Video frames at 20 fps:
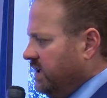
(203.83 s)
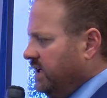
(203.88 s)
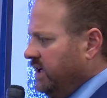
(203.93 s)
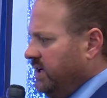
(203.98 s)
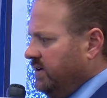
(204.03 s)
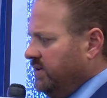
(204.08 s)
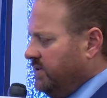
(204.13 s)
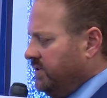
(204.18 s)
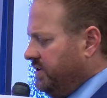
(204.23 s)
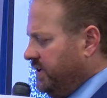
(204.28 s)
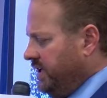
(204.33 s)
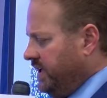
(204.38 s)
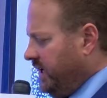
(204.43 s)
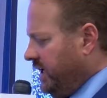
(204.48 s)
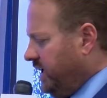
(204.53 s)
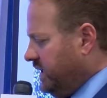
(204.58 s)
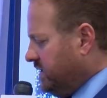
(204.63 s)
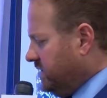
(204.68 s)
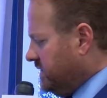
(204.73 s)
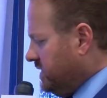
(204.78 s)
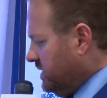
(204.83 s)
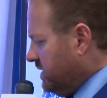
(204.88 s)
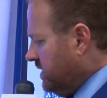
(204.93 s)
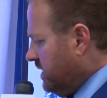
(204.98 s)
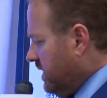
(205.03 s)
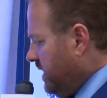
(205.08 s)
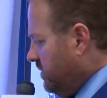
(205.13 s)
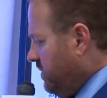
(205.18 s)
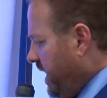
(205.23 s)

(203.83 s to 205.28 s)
it creates a